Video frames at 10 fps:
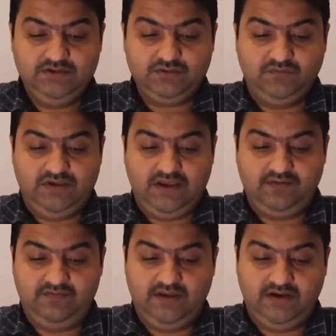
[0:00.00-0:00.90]
So we
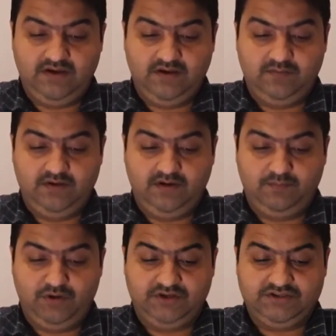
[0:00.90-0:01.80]
have the
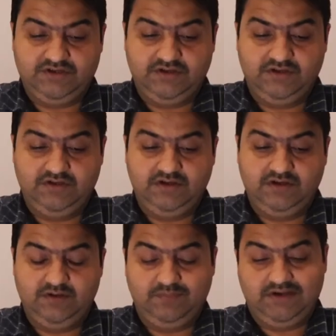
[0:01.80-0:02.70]
production
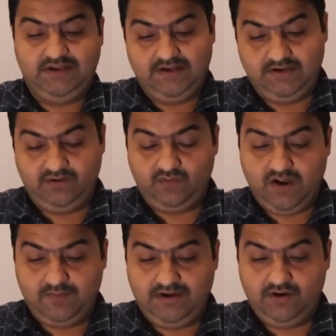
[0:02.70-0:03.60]
material
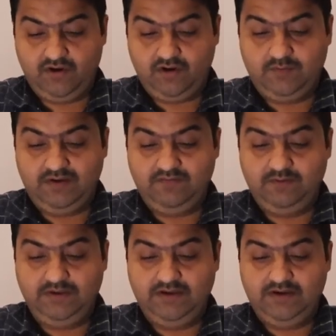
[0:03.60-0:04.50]
requirement document
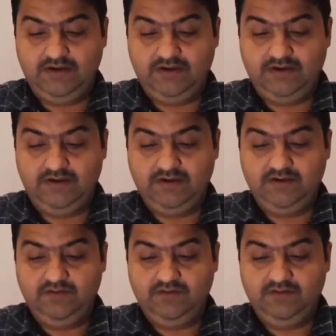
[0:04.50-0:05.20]
will be created,